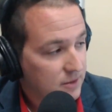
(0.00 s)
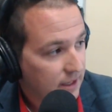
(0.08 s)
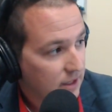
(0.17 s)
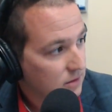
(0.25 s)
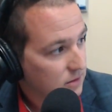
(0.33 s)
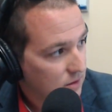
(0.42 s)

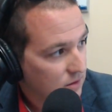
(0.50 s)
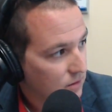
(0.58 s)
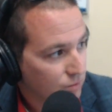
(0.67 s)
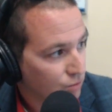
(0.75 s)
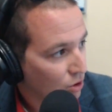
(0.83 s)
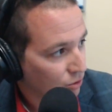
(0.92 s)
10
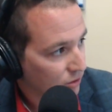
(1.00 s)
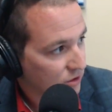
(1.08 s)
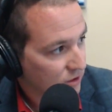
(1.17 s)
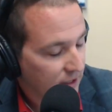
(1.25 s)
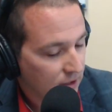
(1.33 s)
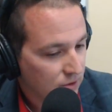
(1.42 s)
in brokerage
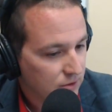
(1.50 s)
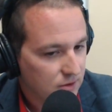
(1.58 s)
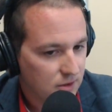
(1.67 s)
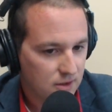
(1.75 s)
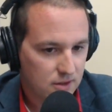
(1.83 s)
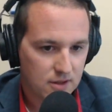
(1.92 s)
sales.